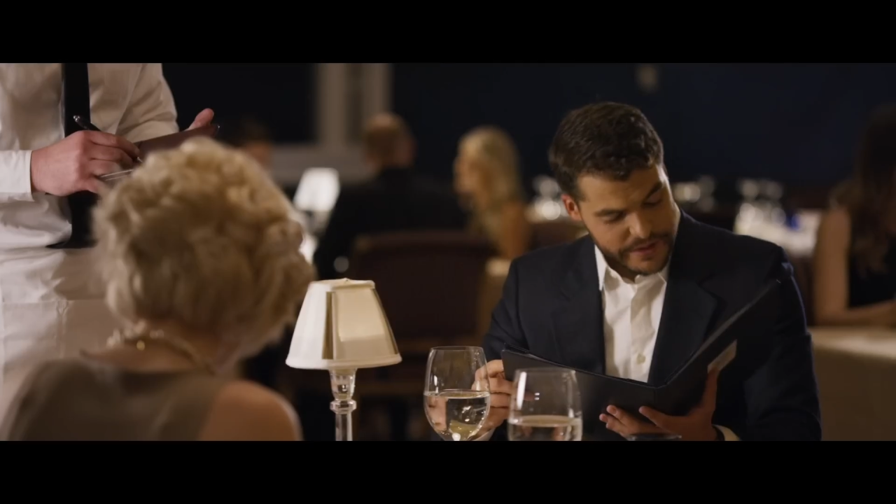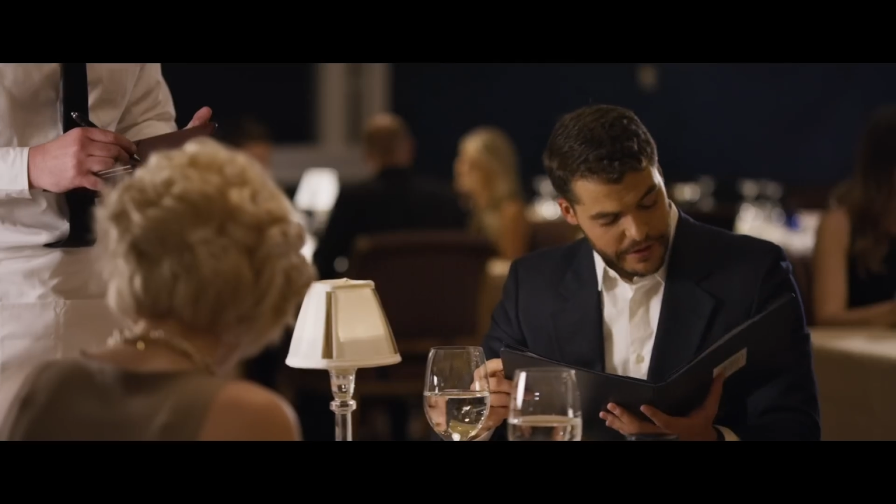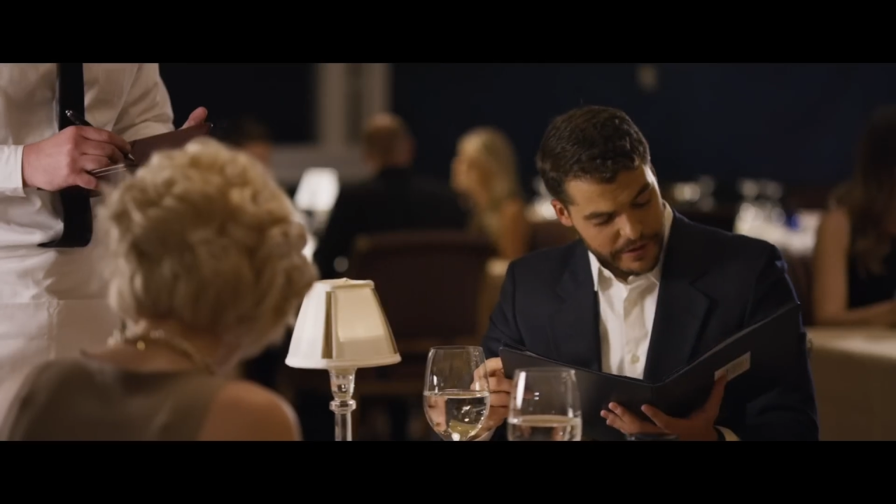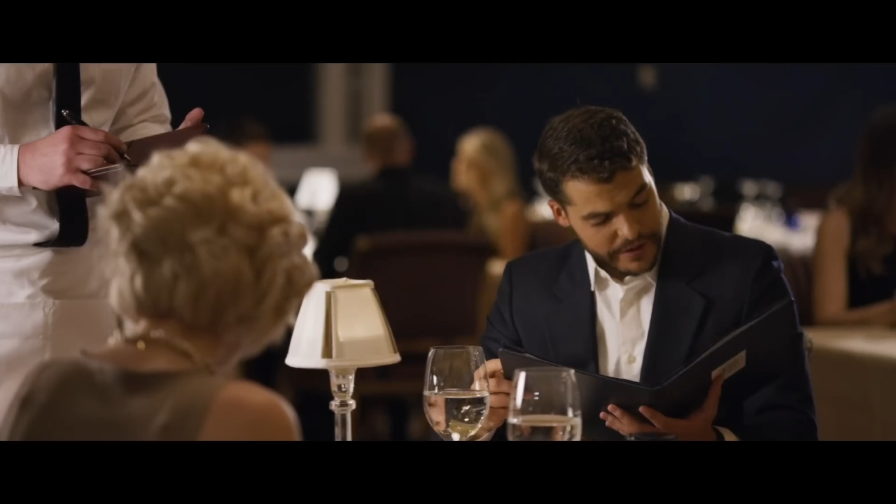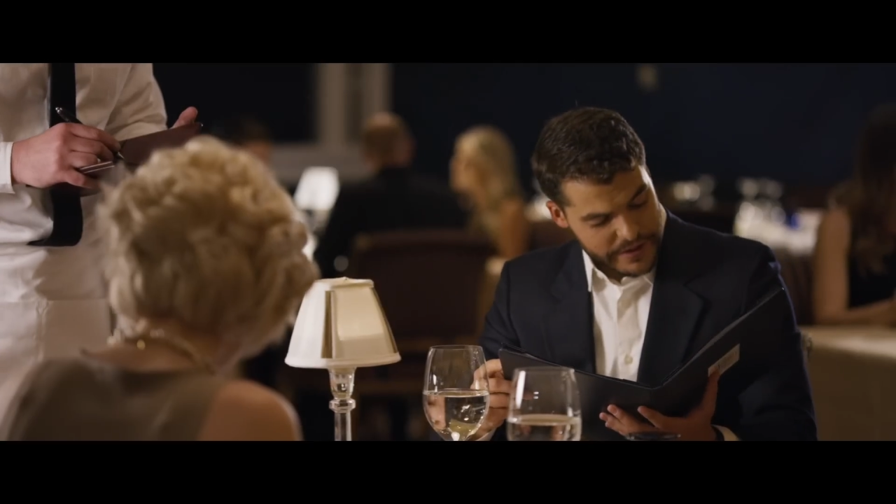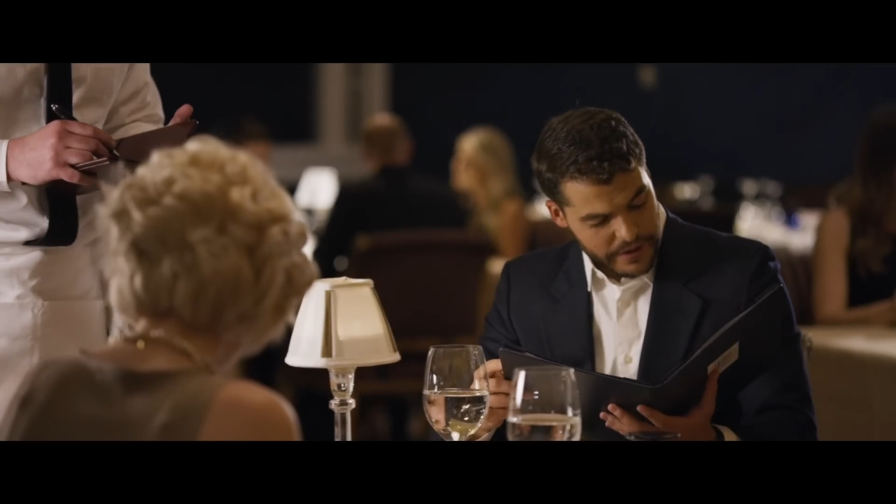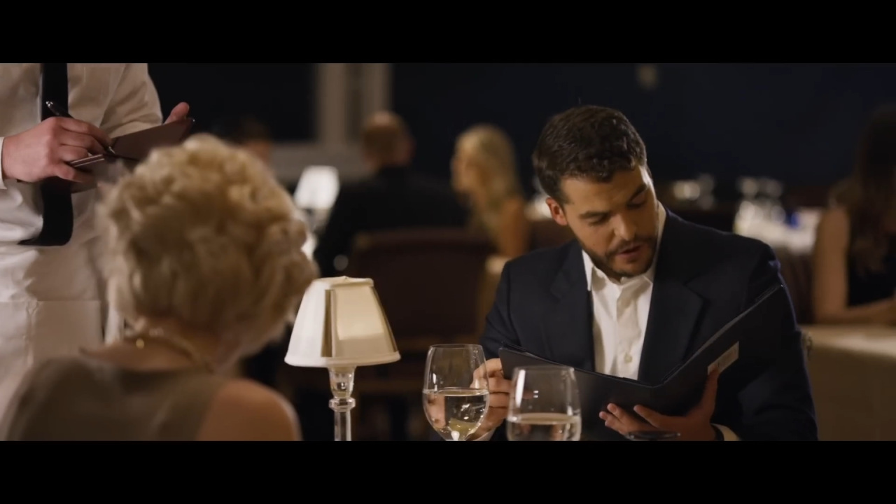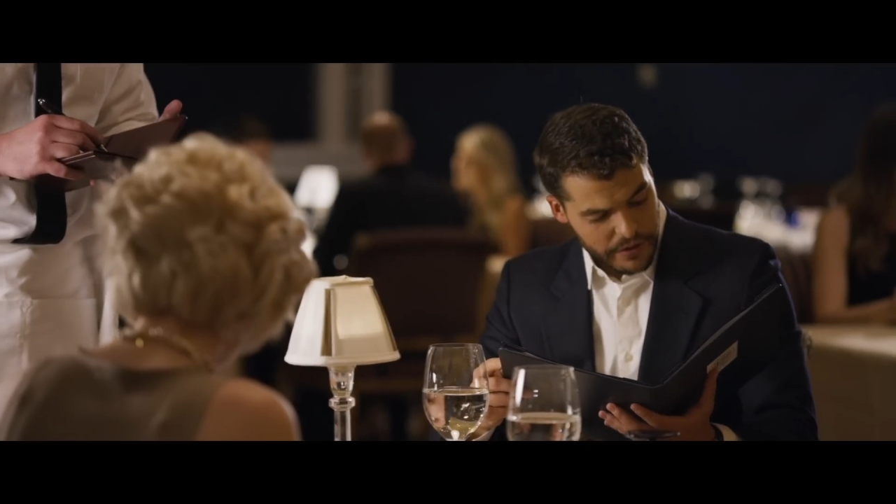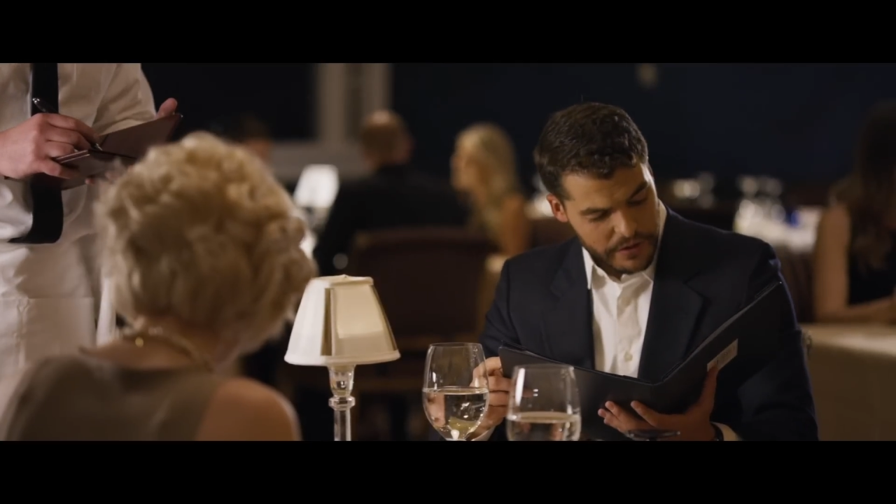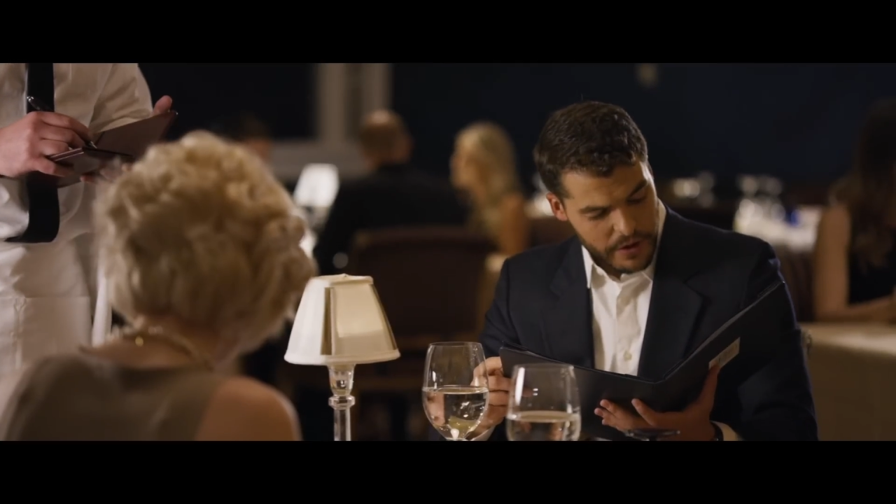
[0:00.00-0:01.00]
sir.
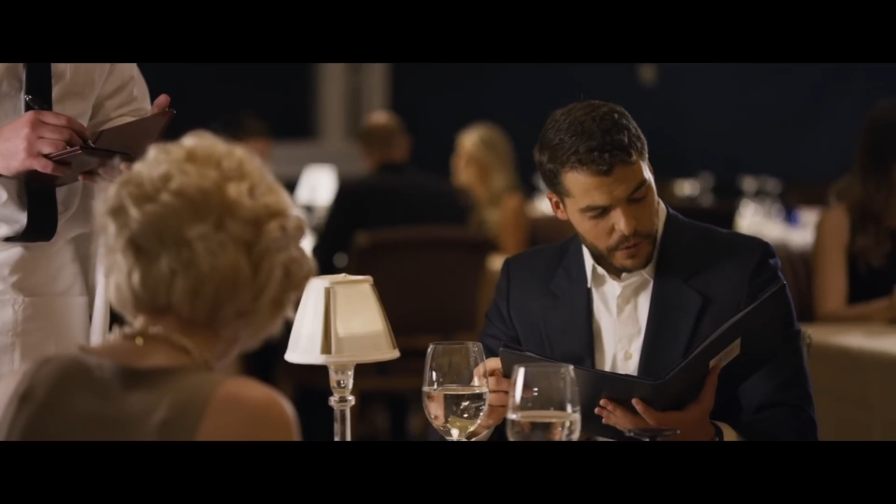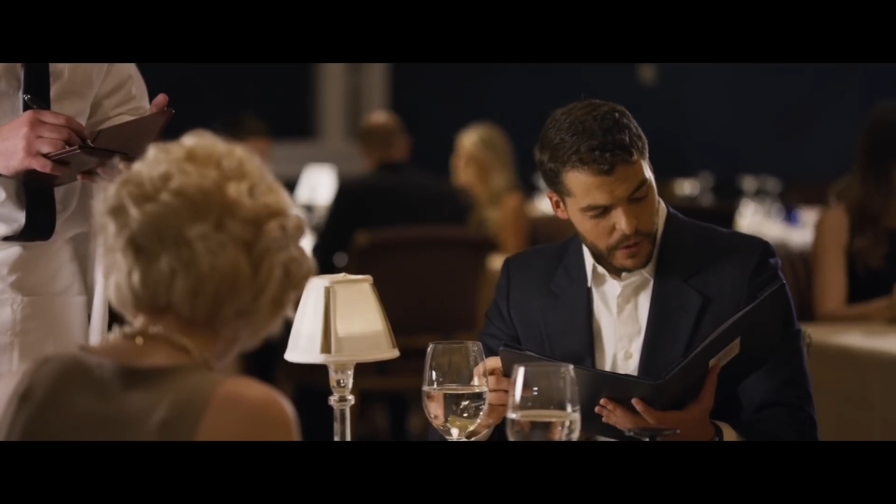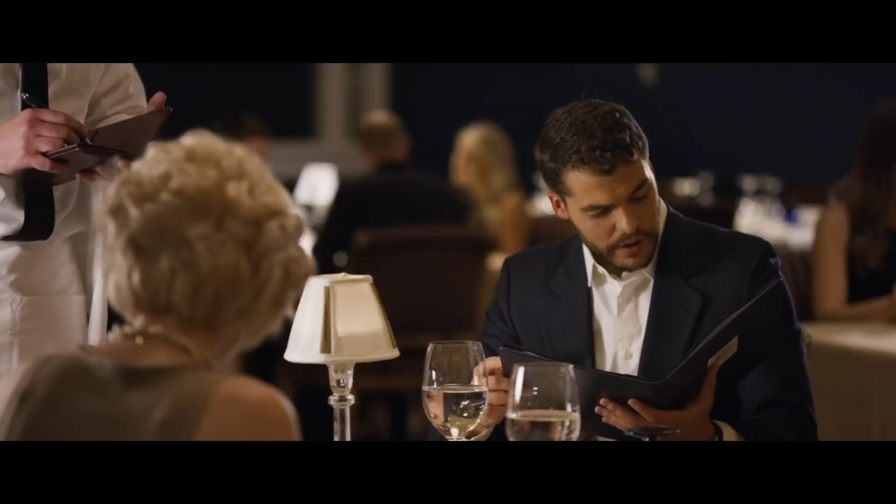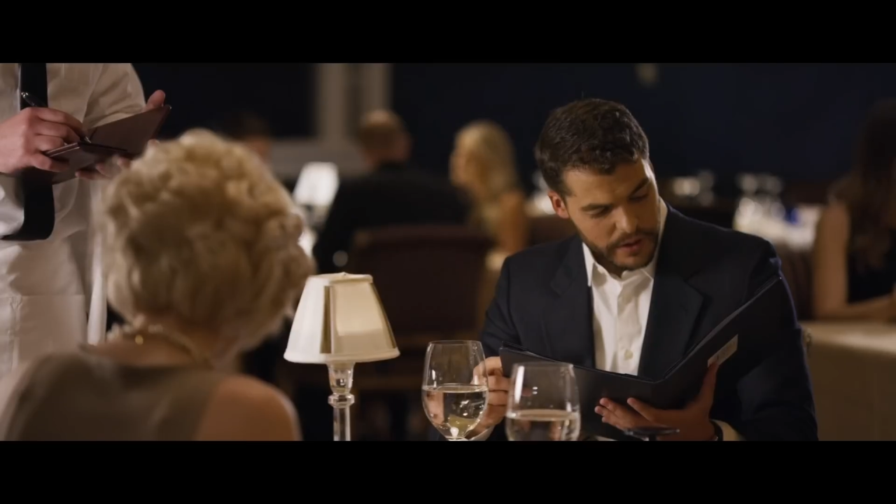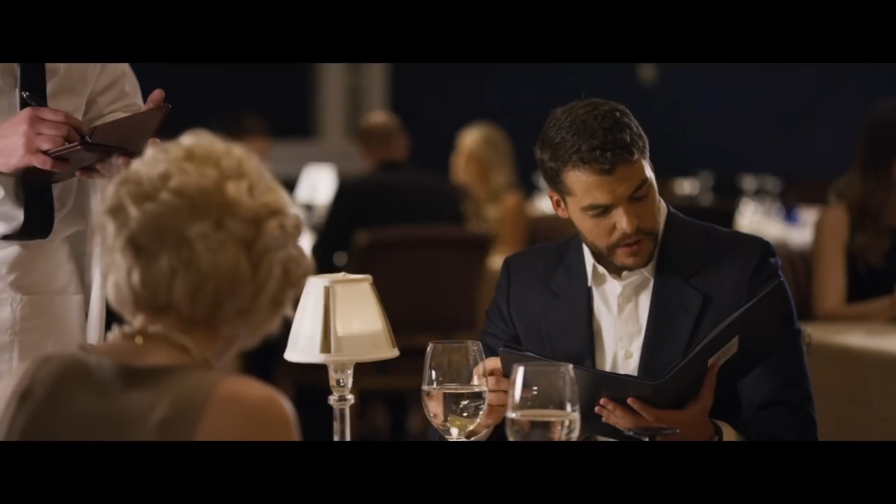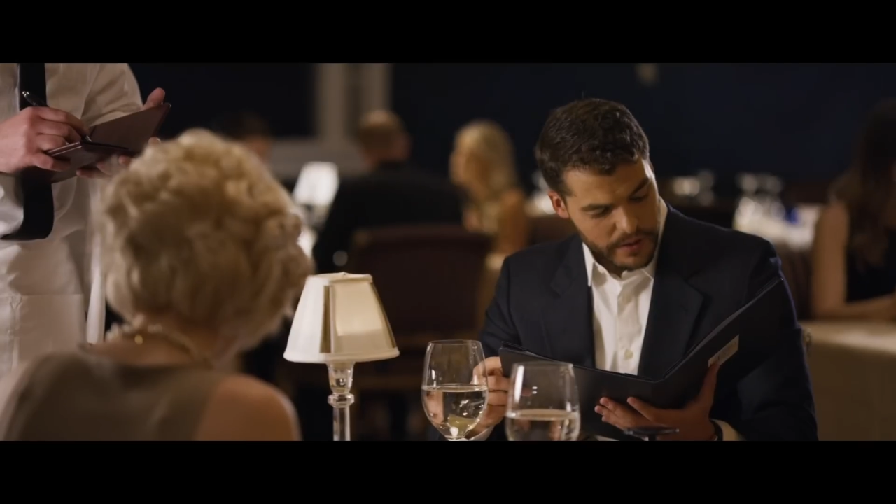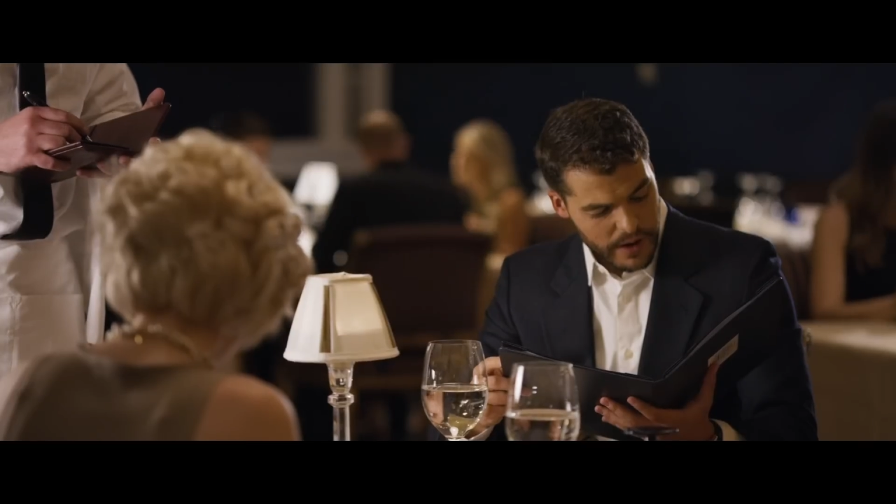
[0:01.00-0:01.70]
So you know what?